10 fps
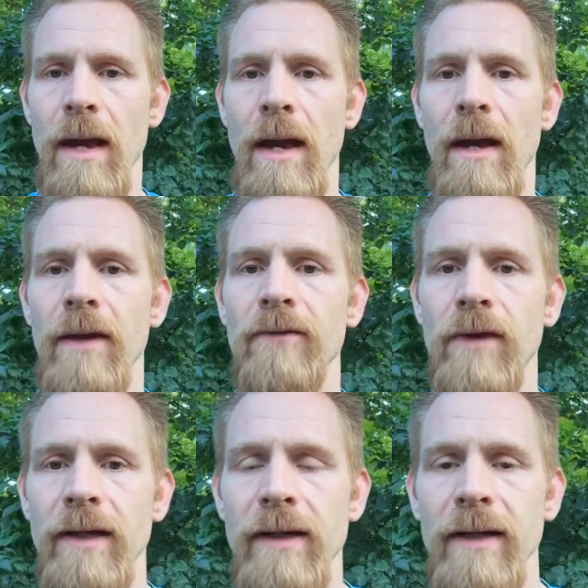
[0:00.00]

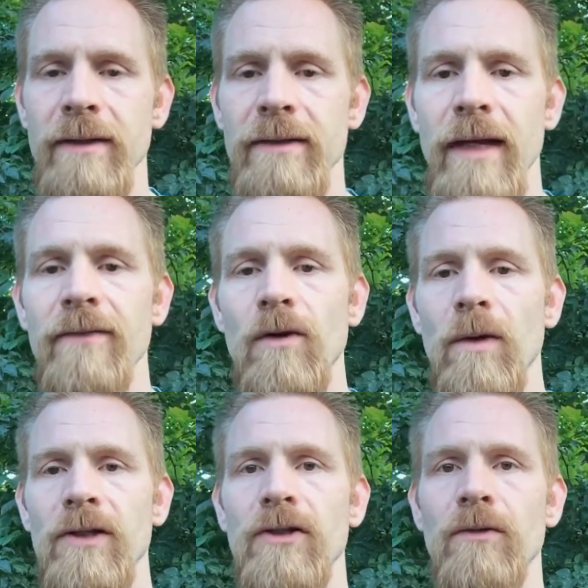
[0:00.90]
Veranid Guy says, I have a
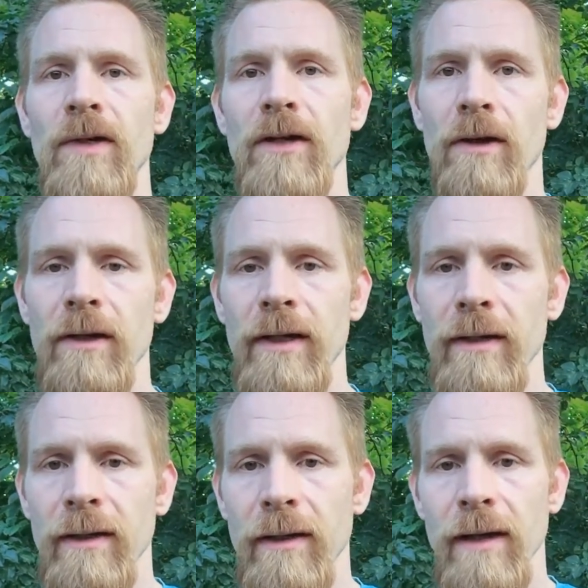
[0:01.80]
question
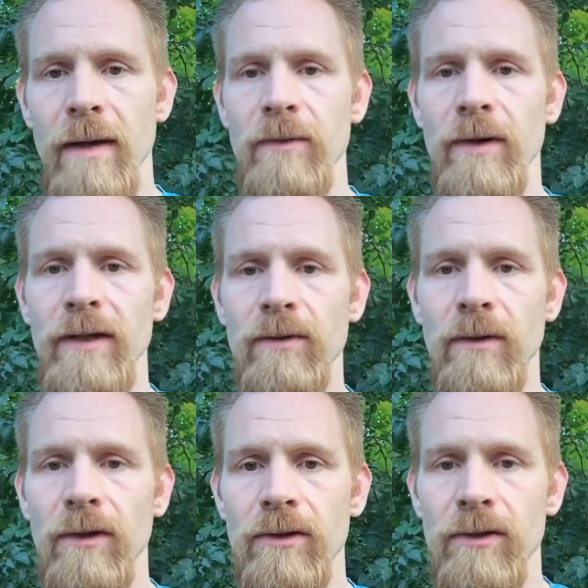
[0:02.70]
regarding upgrading to a
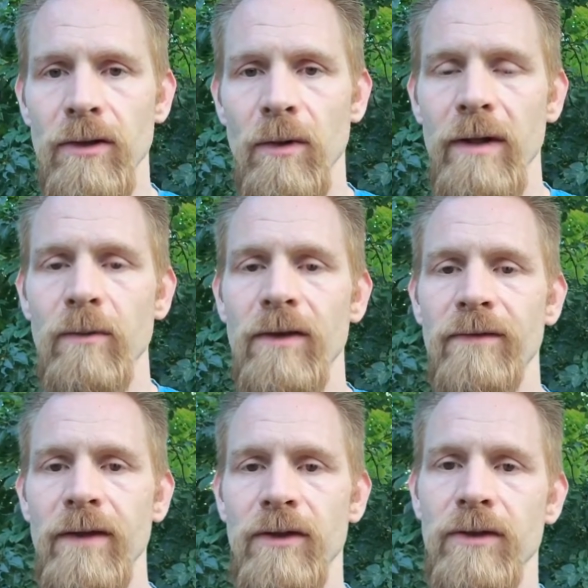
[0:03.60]
larger aquarium with
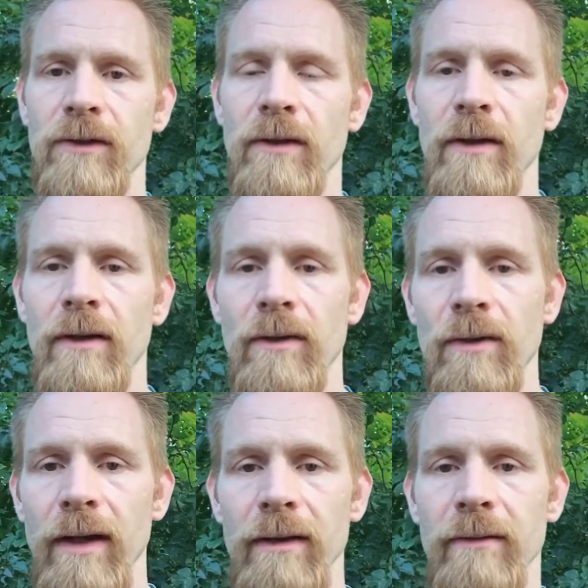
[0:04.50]
fish.
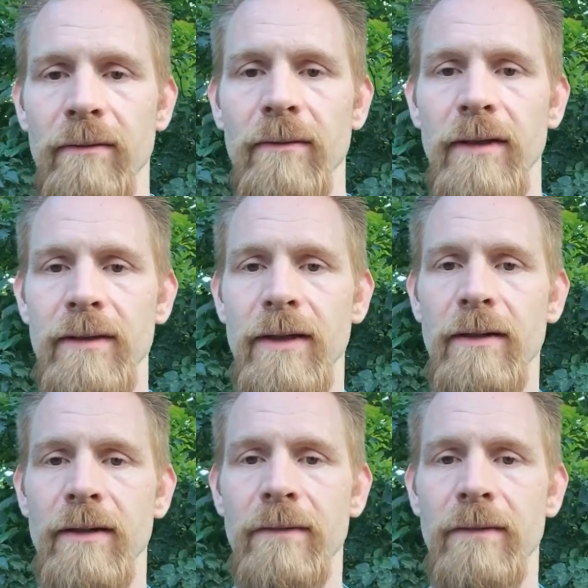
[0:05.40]
Okay, let's hear it.